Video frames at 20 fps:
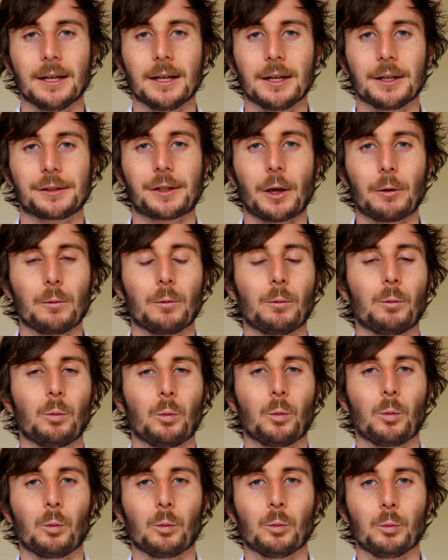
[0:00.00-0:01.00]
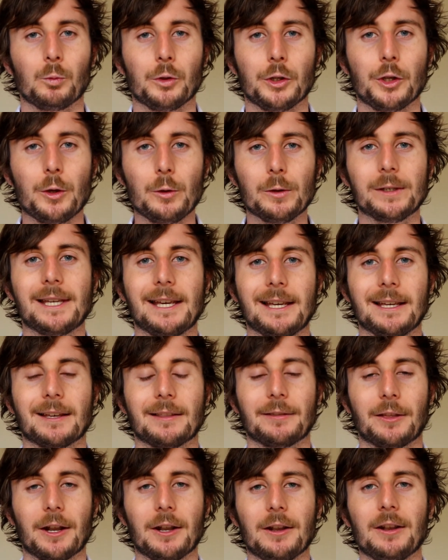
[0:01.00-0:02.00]
So,
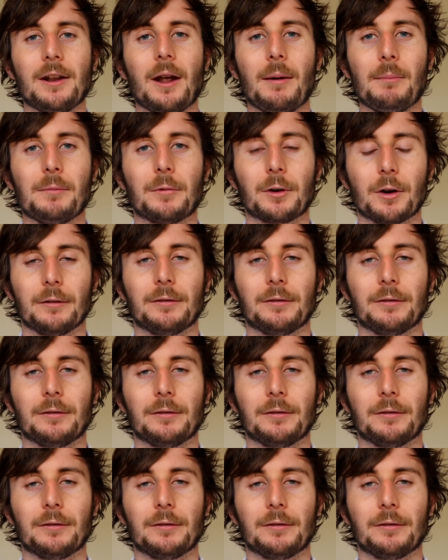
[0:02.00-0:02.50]
using the number